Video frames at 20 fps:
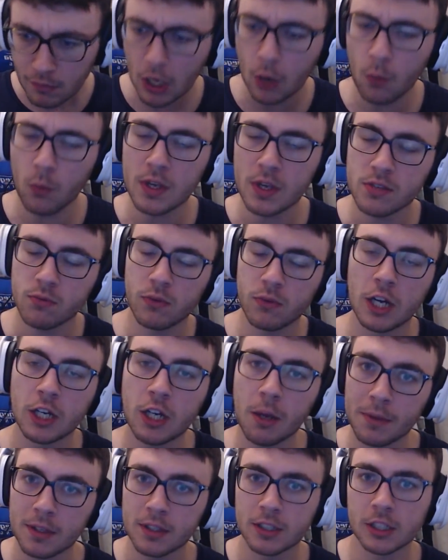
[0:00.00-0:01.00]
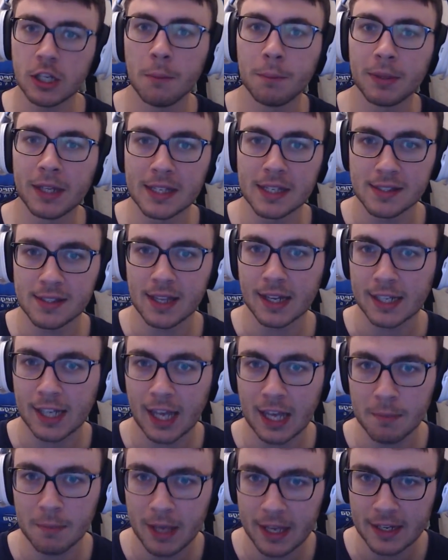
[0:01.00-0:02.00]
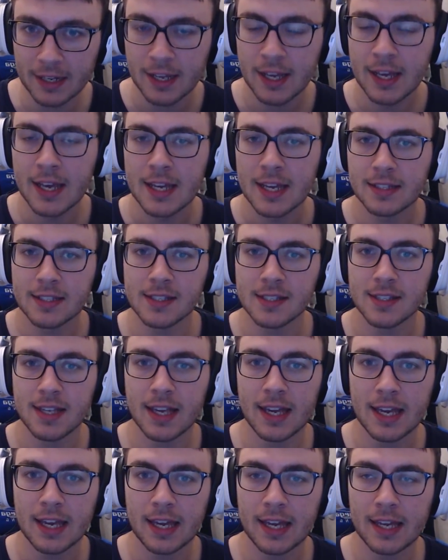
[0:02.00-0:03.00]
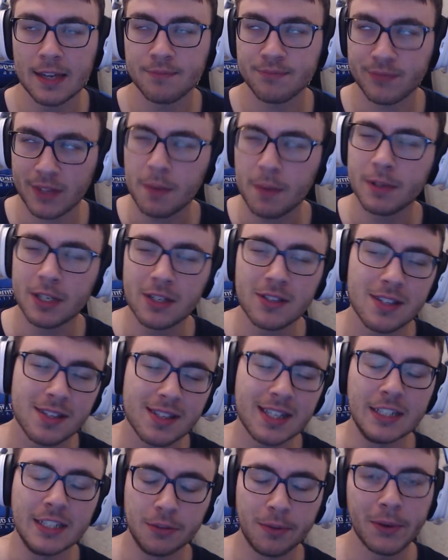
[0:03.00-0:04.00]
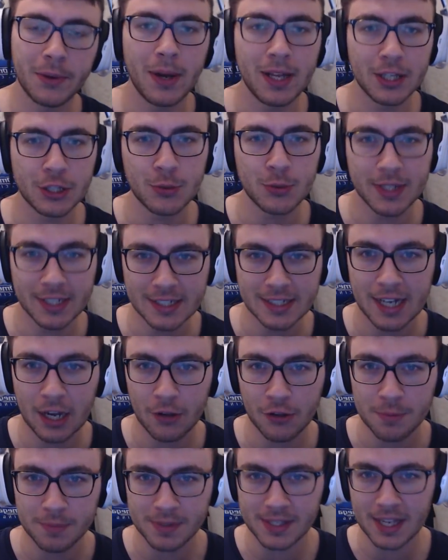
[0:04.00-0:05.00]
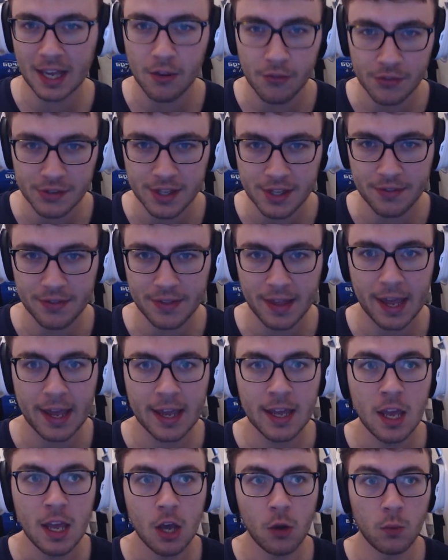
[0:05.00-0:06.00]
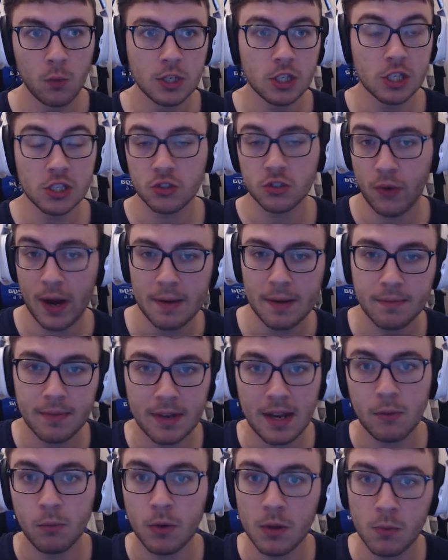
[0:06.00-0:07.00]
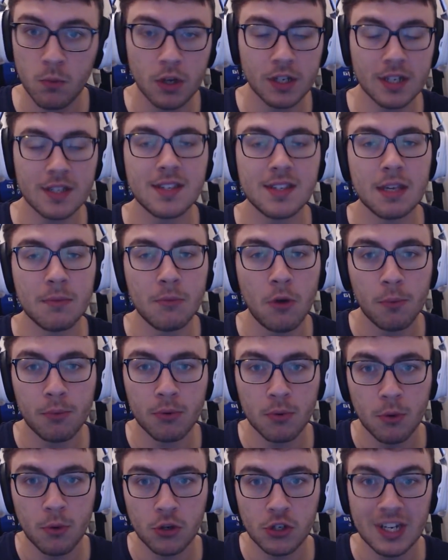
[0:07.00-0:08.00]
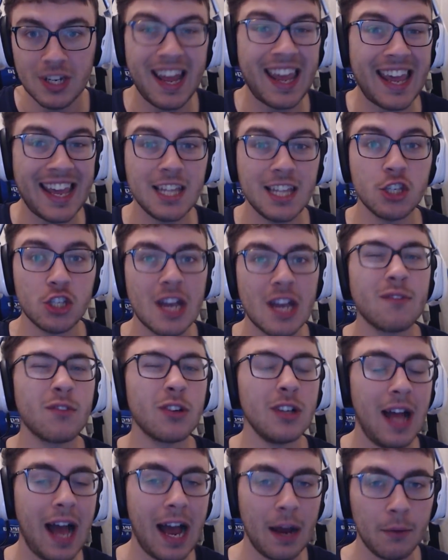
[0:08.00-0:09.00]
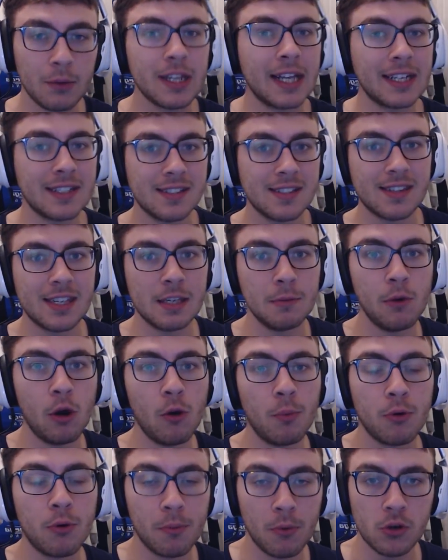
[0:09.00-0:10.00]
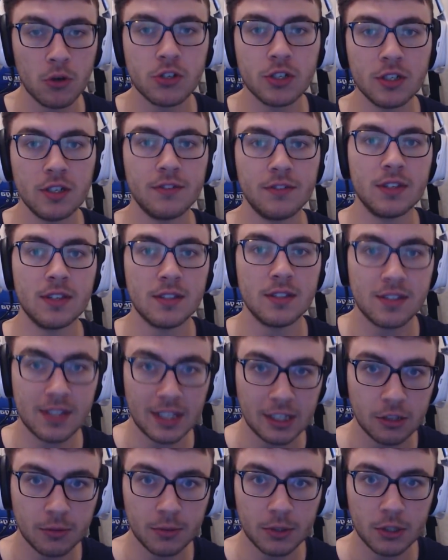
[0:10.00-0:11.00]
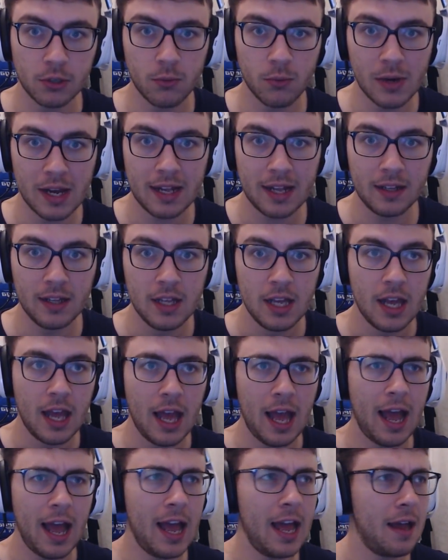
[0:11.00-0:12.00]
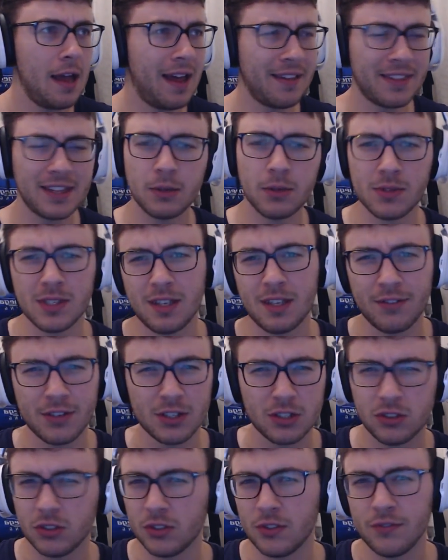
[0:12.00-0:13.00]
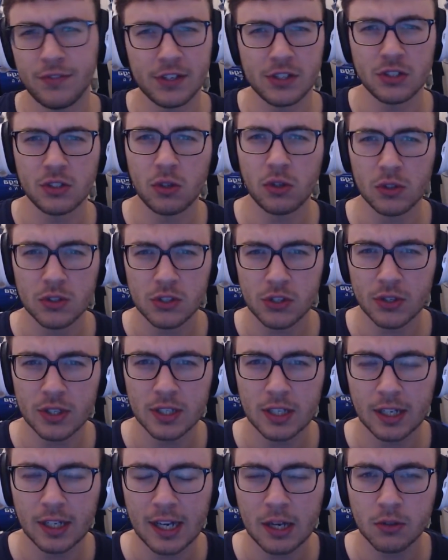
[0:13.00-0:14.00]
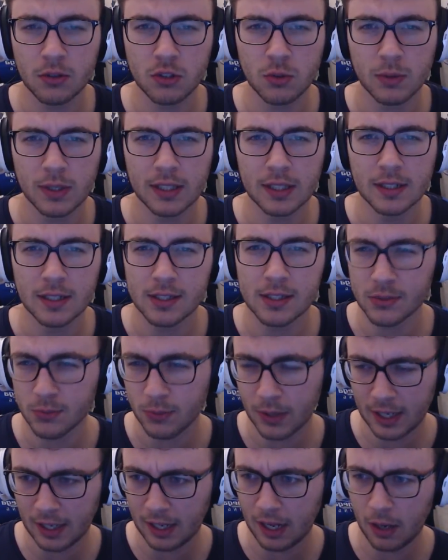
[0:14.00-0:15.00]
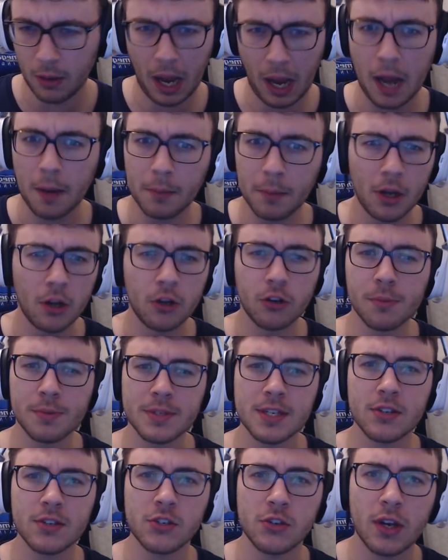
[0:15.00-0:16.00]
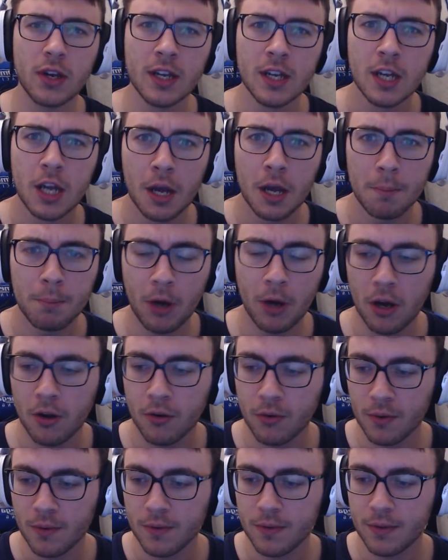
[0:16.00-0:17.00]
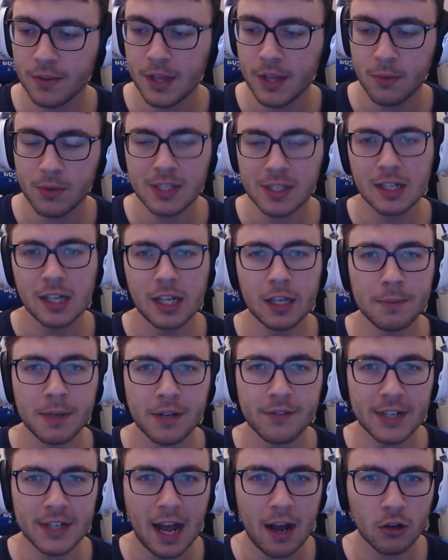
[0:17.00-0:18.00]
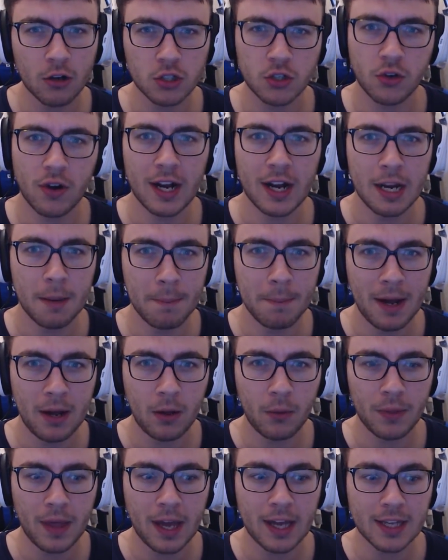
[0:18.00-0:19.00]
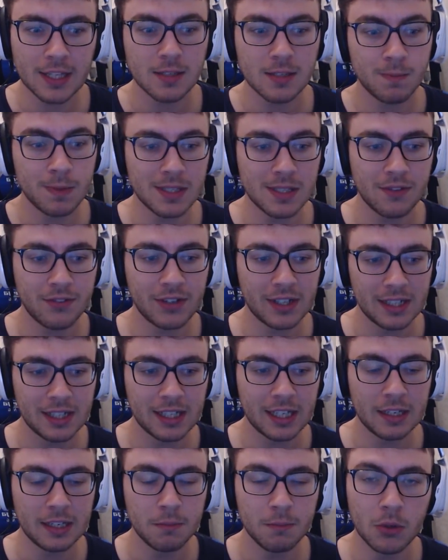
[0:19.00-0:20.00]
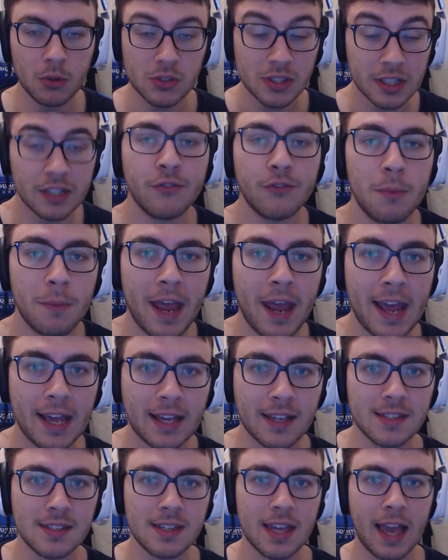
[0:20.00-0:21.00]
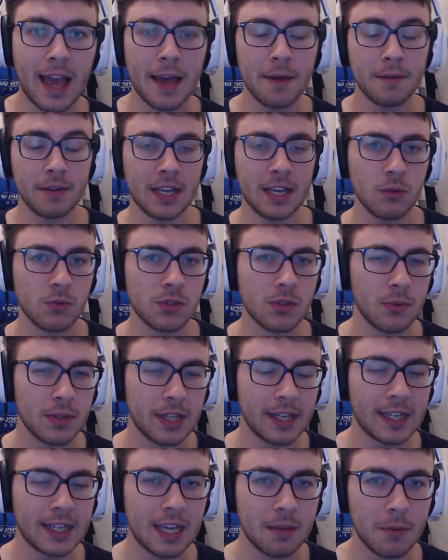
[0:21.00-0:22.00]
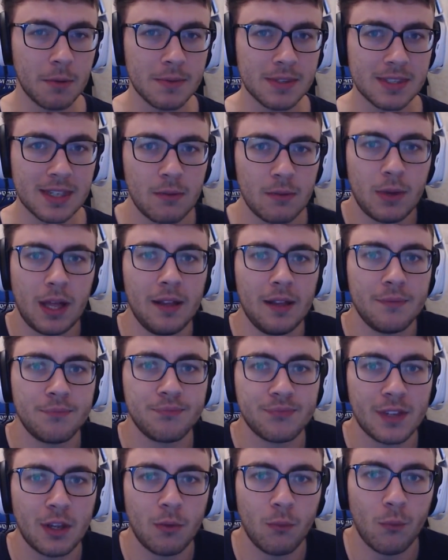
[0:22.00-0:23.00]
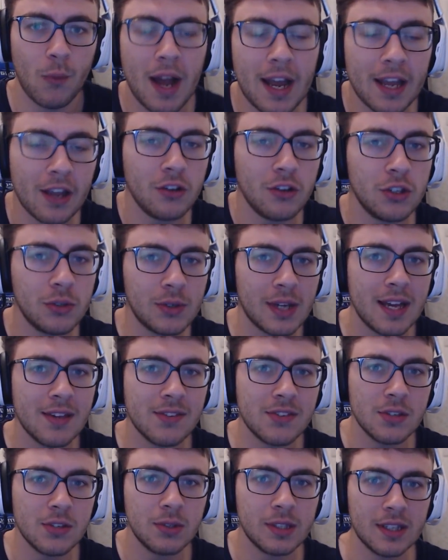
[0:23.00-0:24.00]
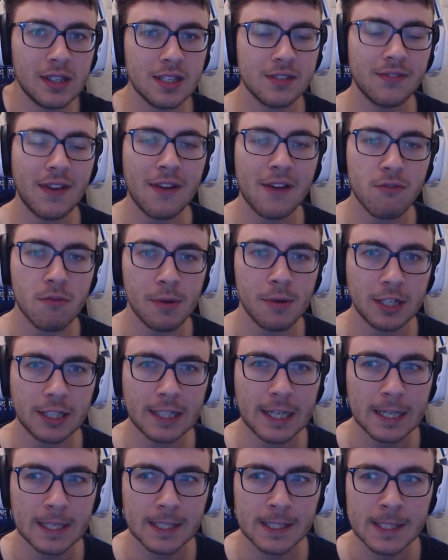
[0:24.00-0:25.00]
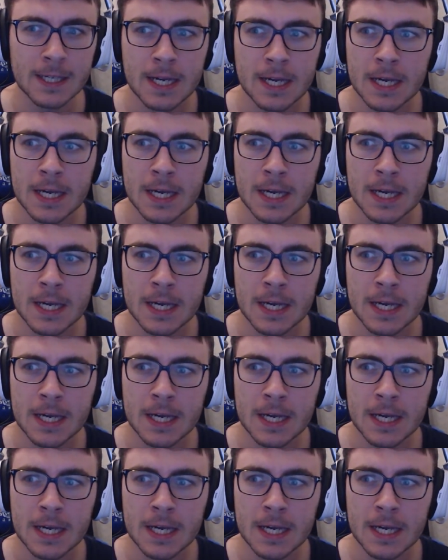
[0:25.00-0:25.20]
Was a couple of the complaints that came in to say, because the CWL tweeted it out themselves, didn't they? Which is great. We want to see more promotion. In general, I would like to see more promotion of the CWL. I think it was the official Call of Duty account tweeted it as well. I'm not 100% sure. But there was a little bit of an outcry about that, specifically mostly from X. He was the one that came up and said, well, why aren't you guys doing this for everybody else?